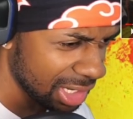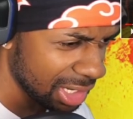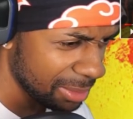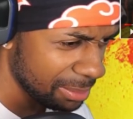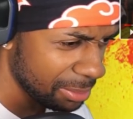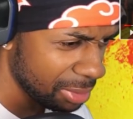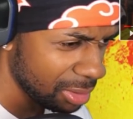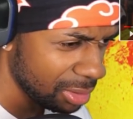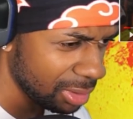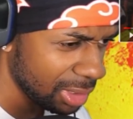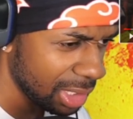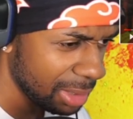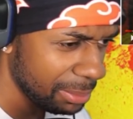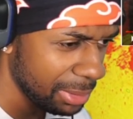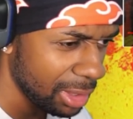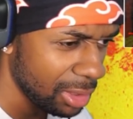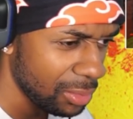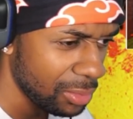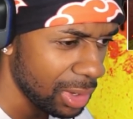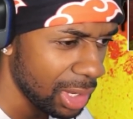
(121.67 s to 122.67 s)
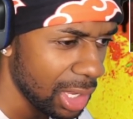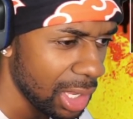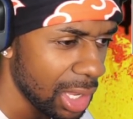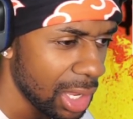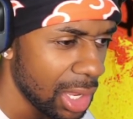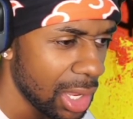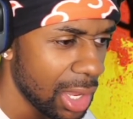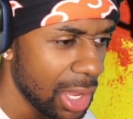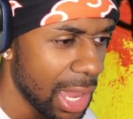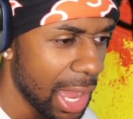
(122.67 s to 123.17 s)
in Berlin, by the way?
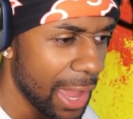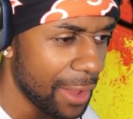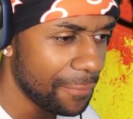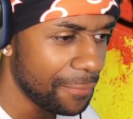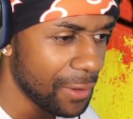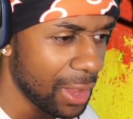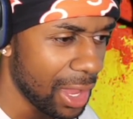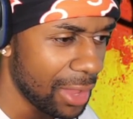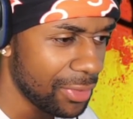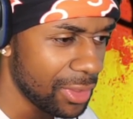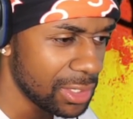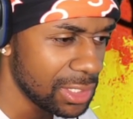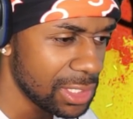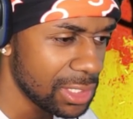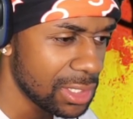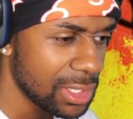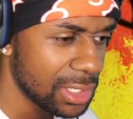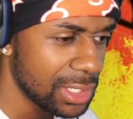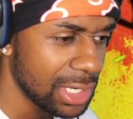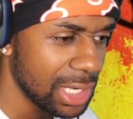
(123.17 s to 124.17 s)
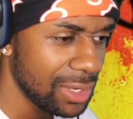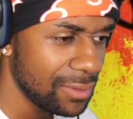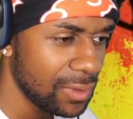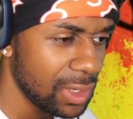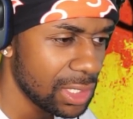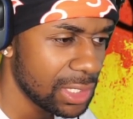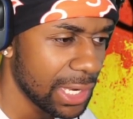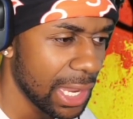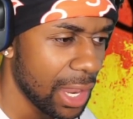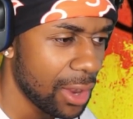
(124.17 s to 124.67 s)
This is the
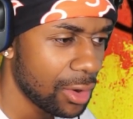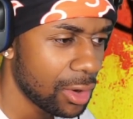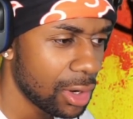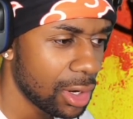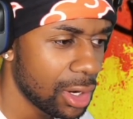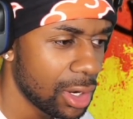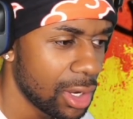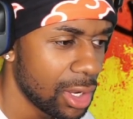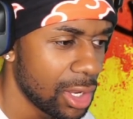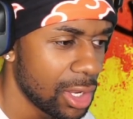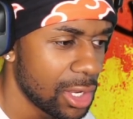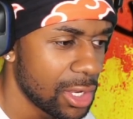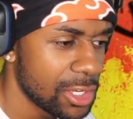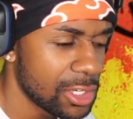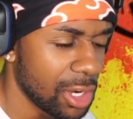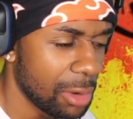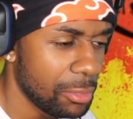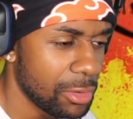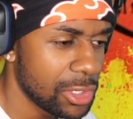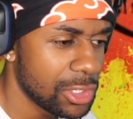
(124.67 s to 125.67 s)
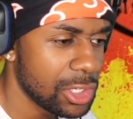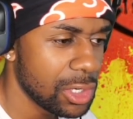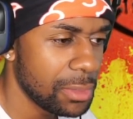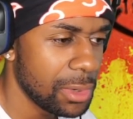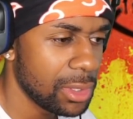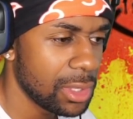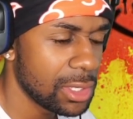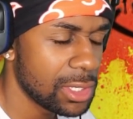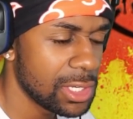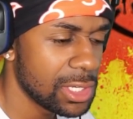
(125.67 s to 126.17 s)
TV tower, so I'm
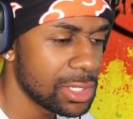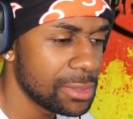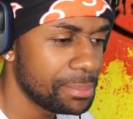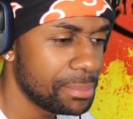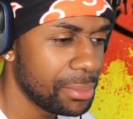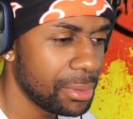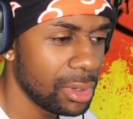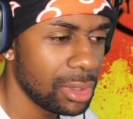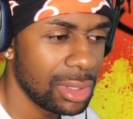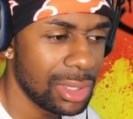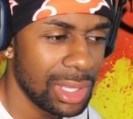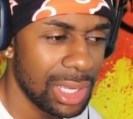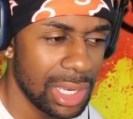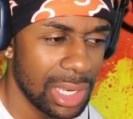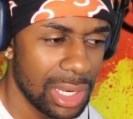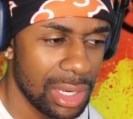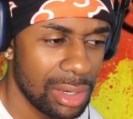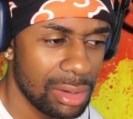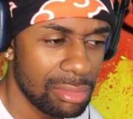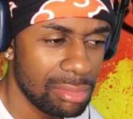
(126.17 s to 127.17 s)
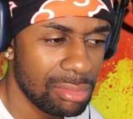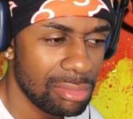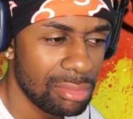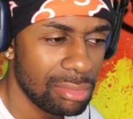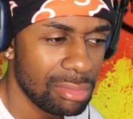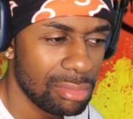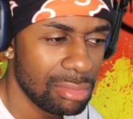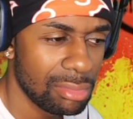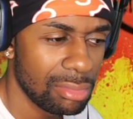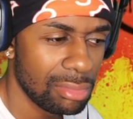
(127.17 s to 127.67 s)
assuming this is Berlin.
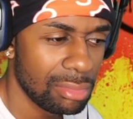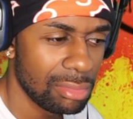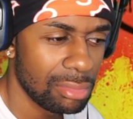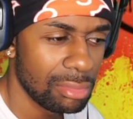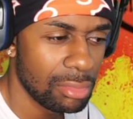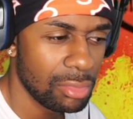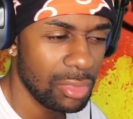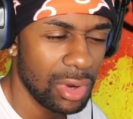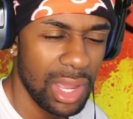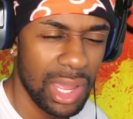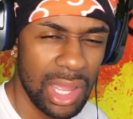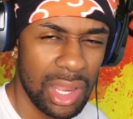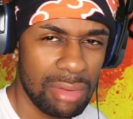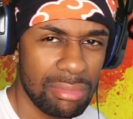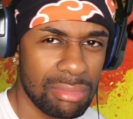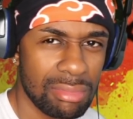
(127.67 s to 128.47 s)
Right?